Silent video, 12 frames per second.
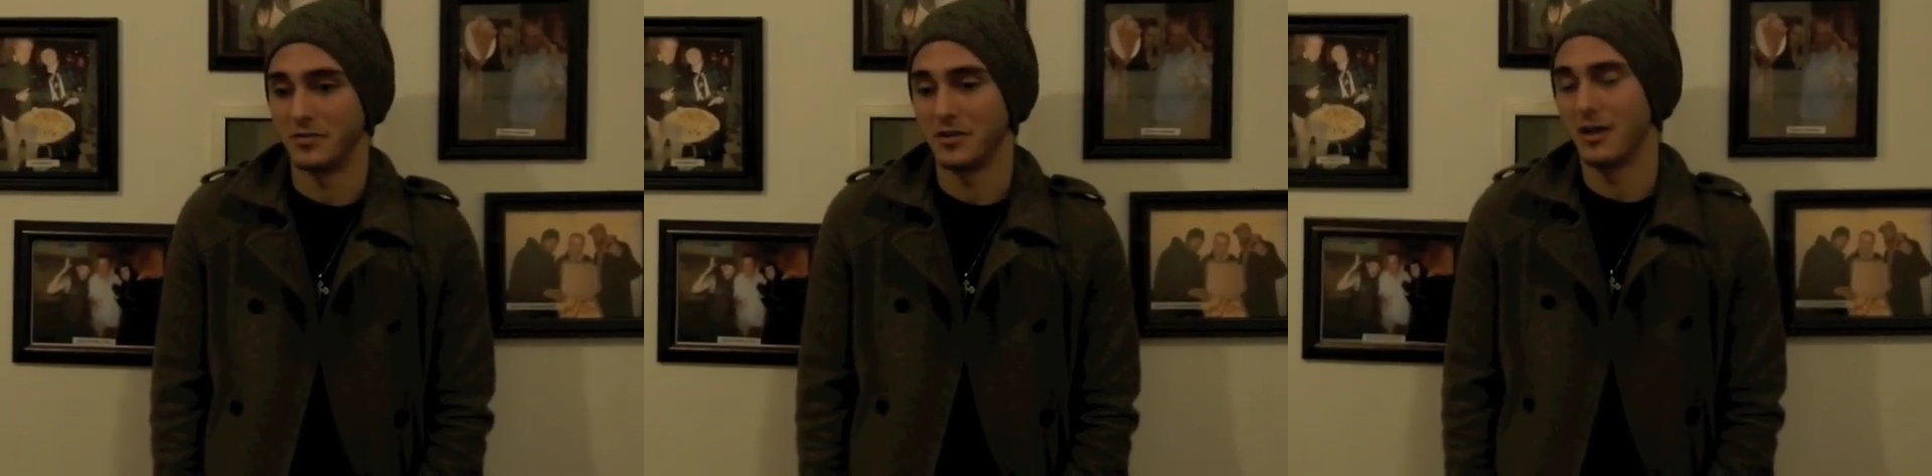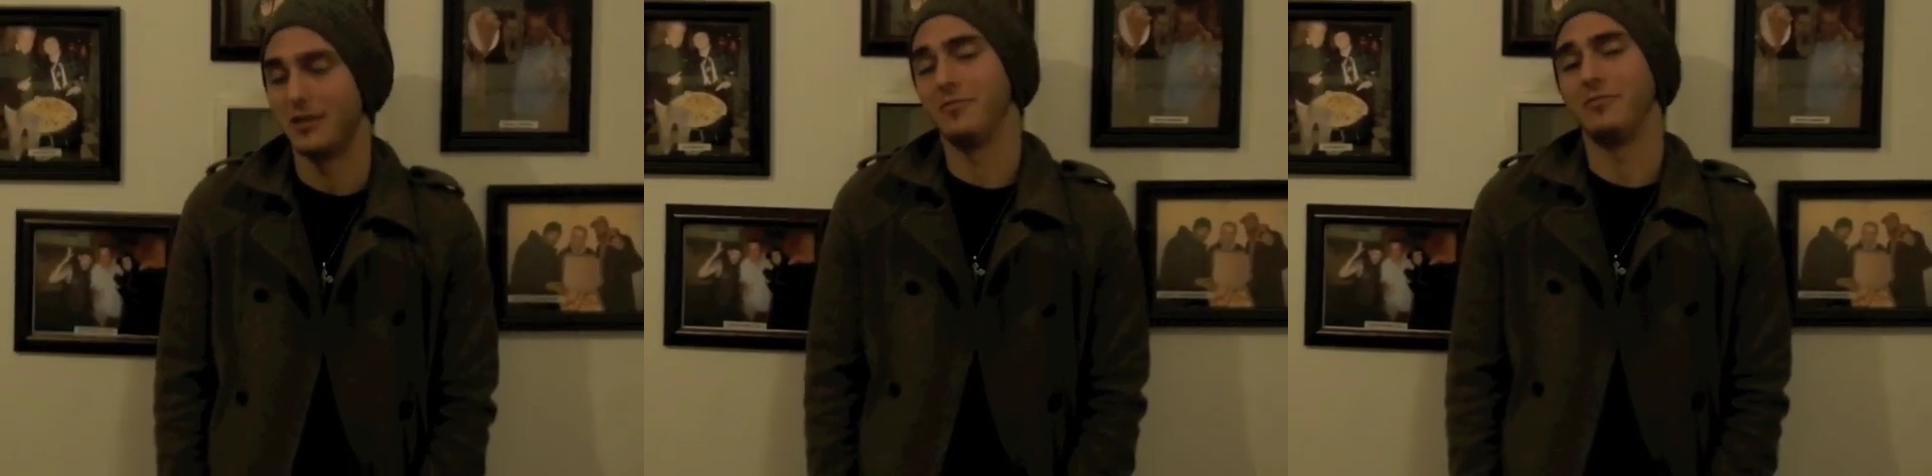
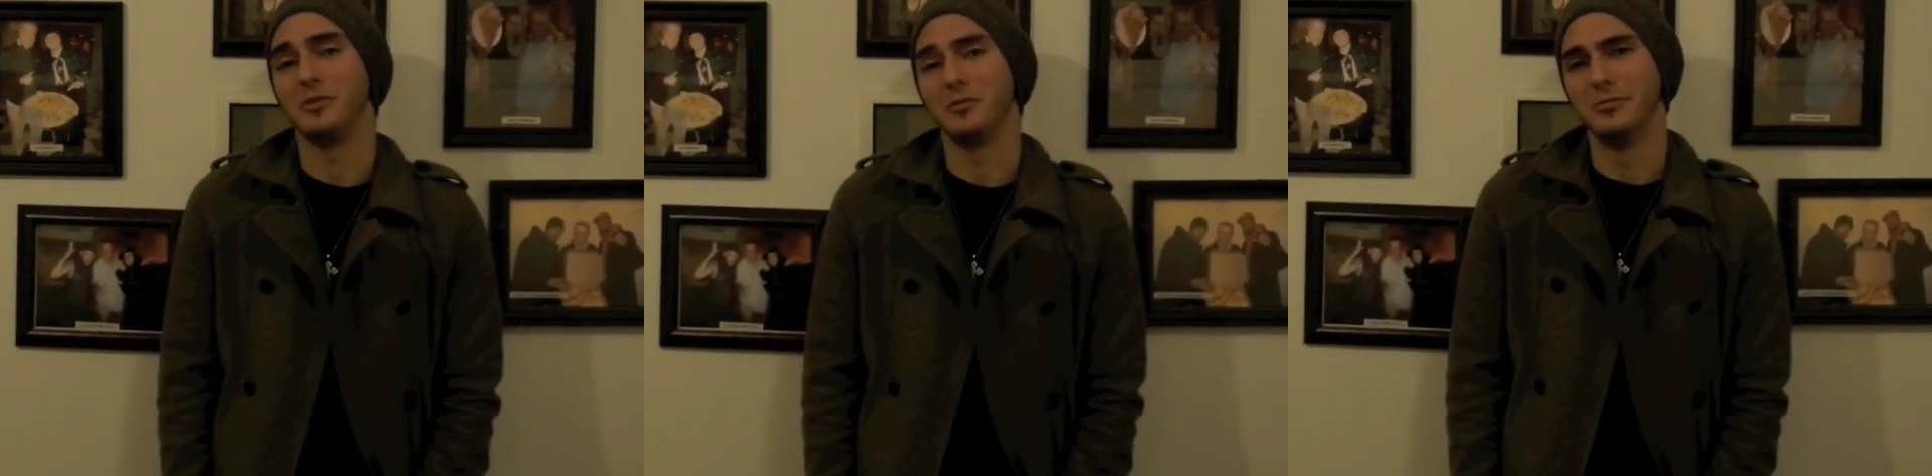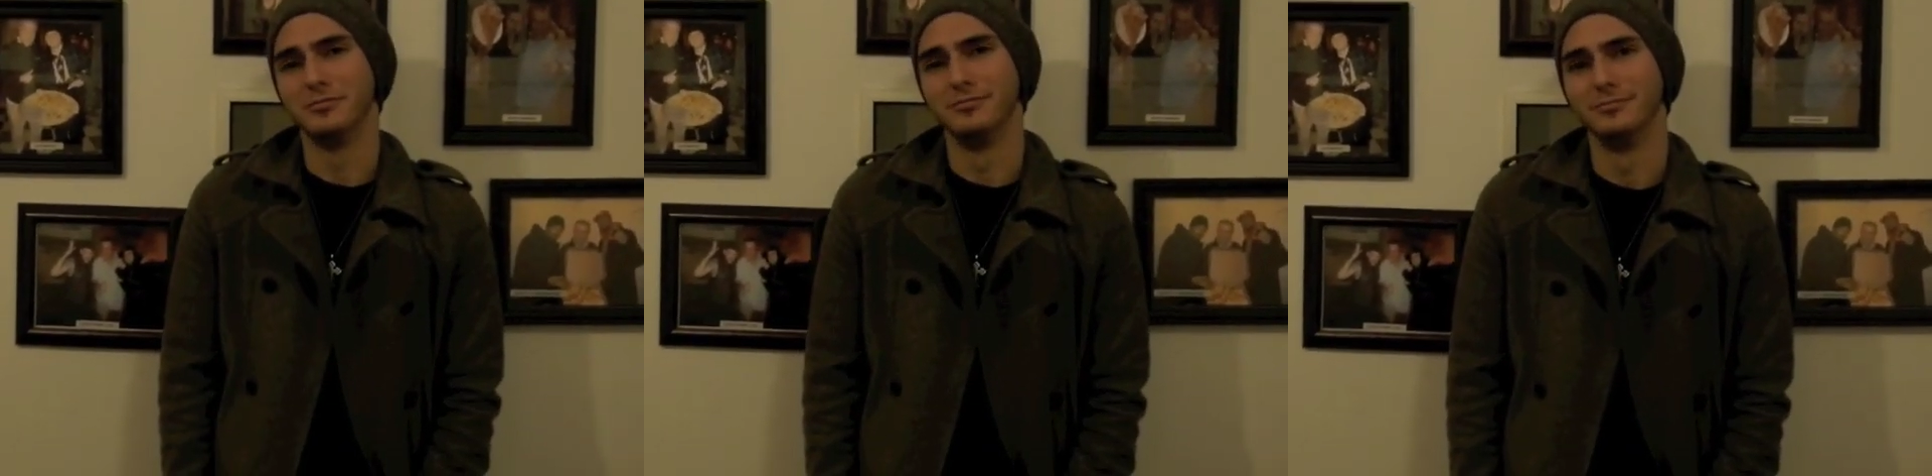cut a few,
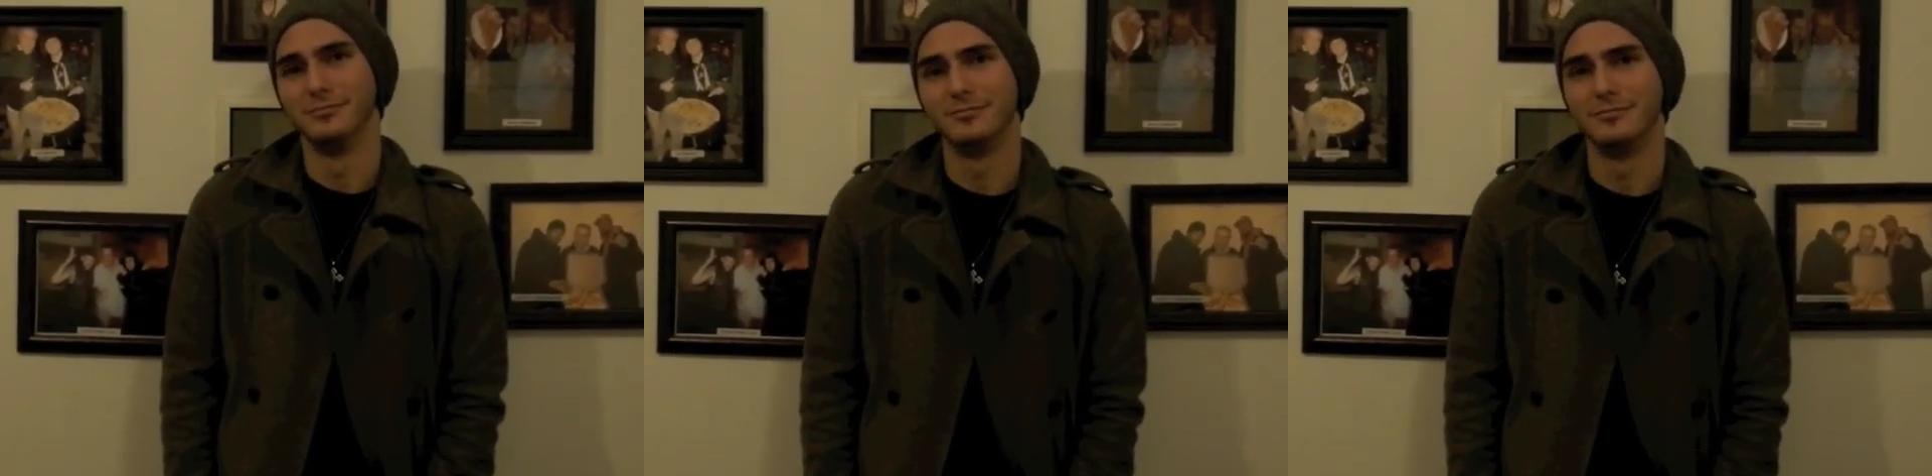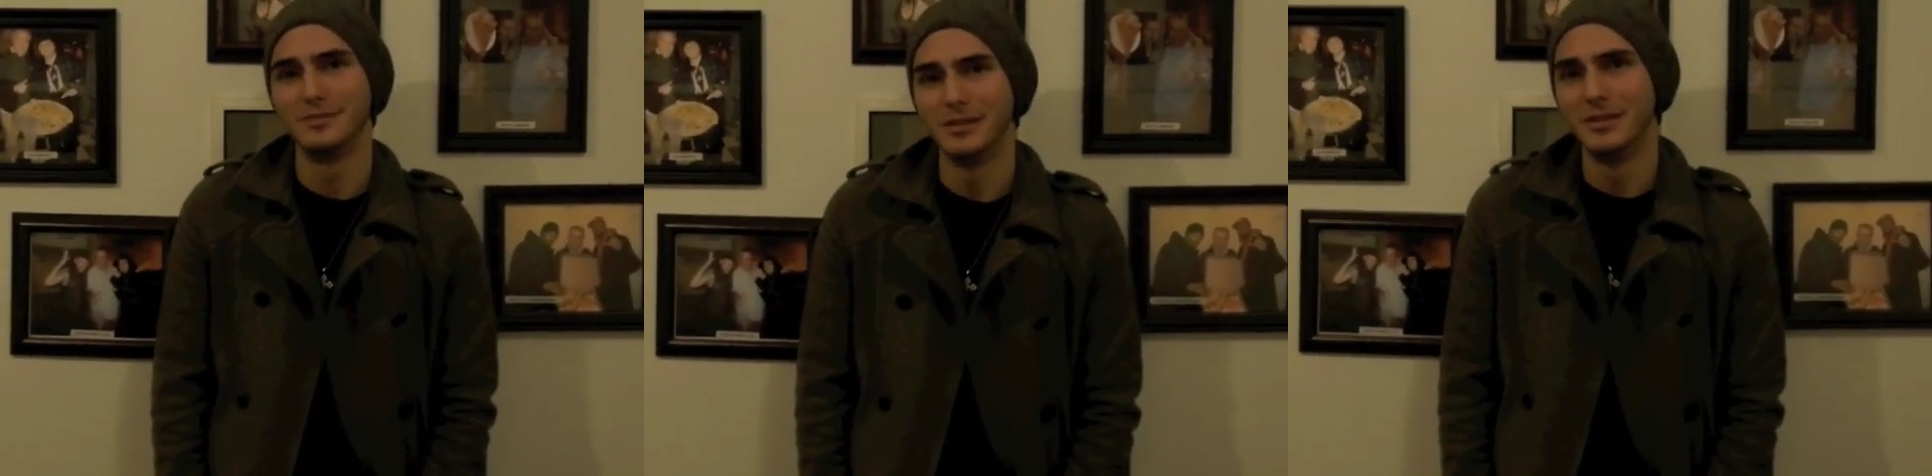
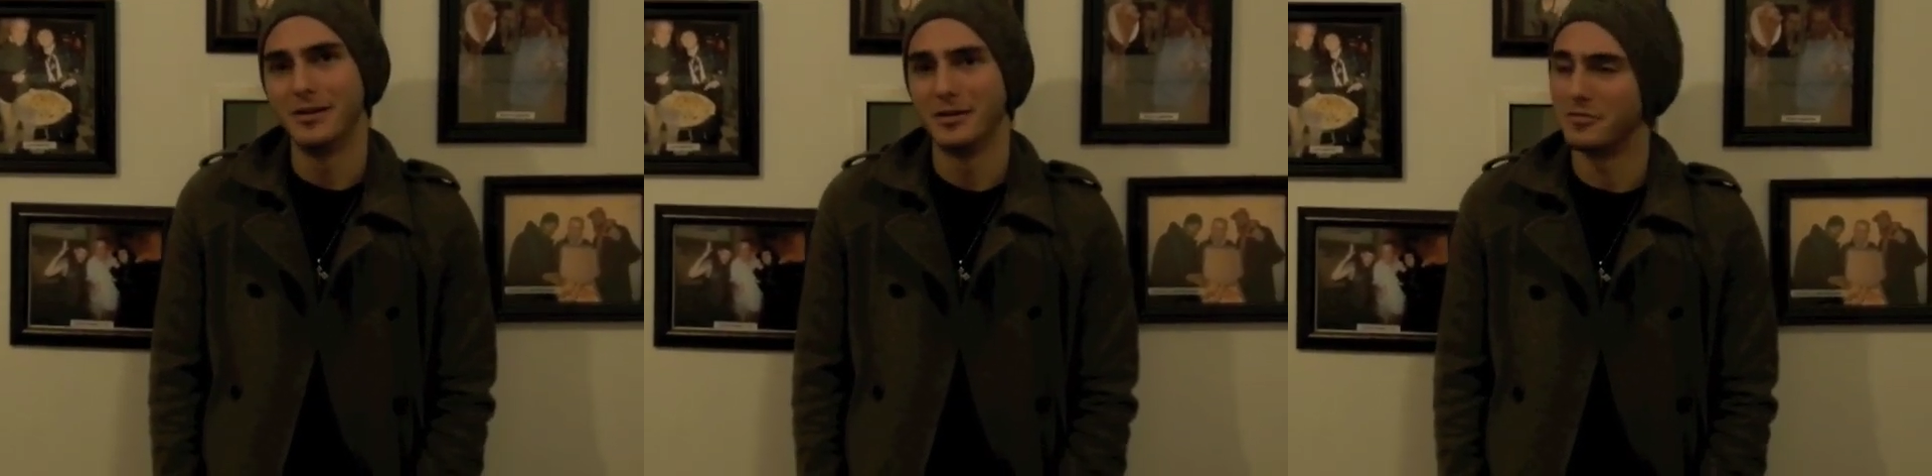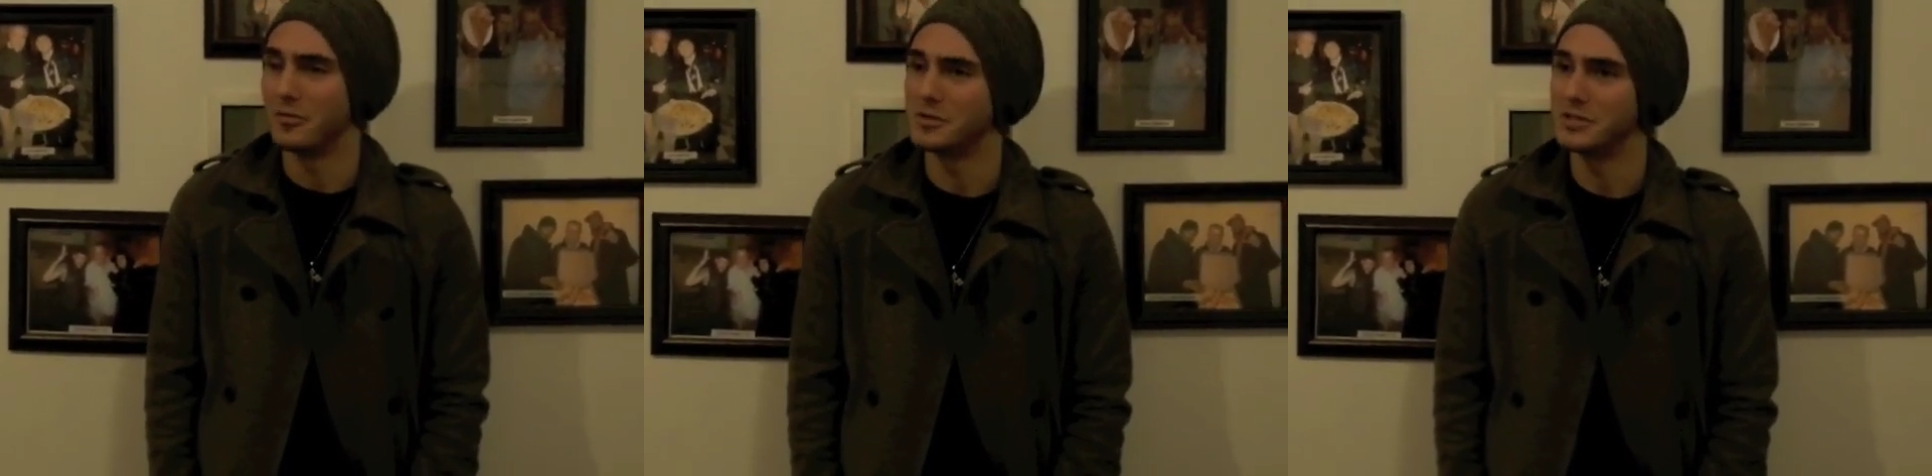
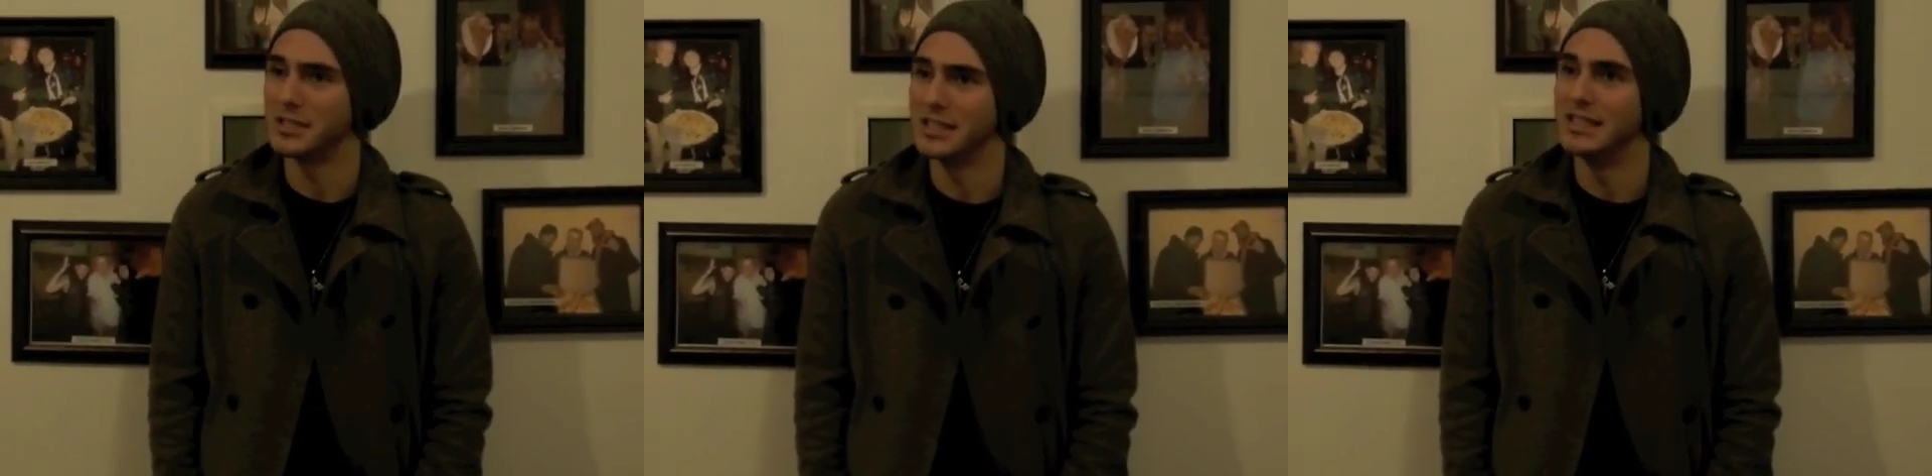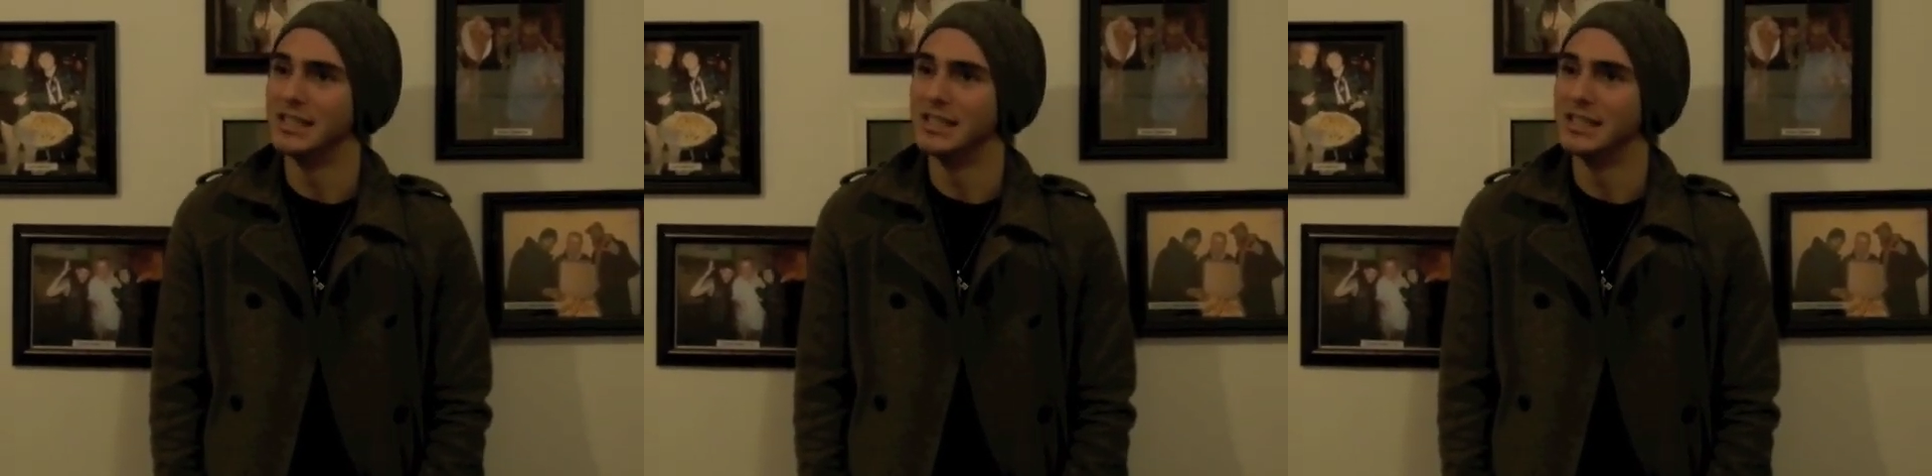unfortunately.